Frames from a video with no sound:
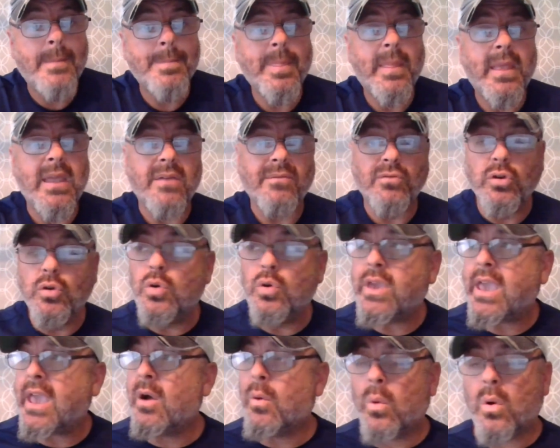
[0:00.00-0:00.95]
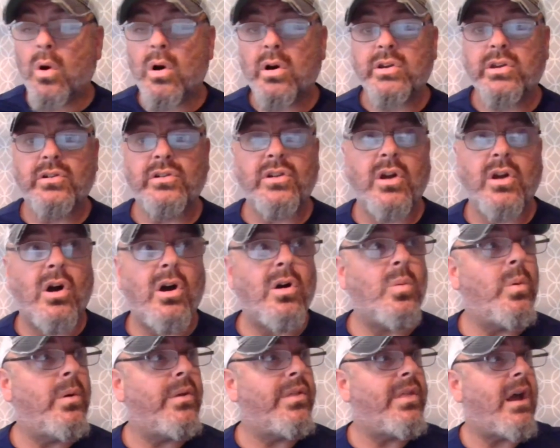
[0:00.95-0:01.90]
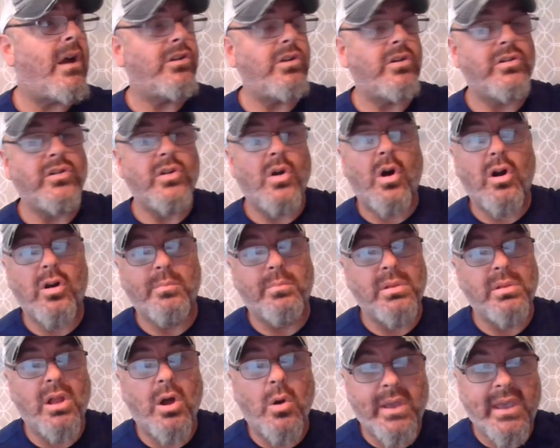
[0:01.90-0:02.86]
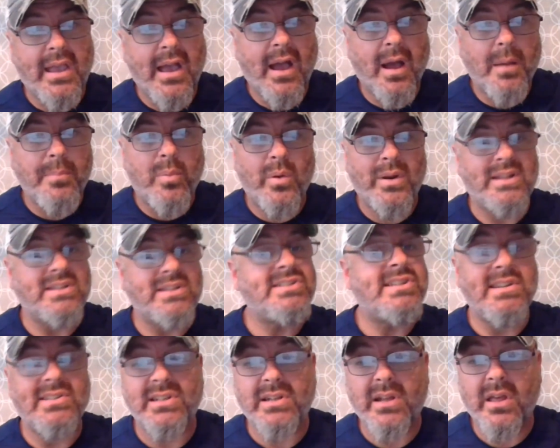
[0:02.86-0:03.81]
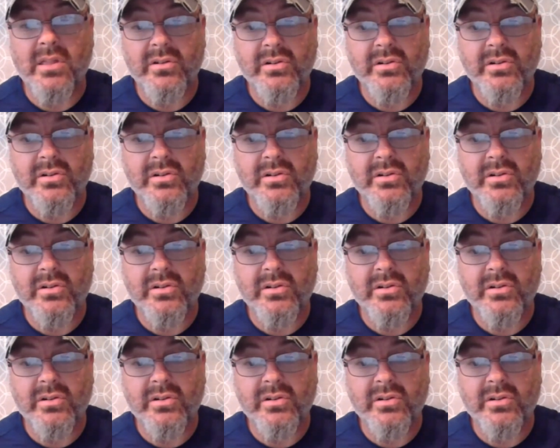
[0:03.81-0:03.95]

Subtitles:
If you can't walk your dog without your dog blowing up when it sees another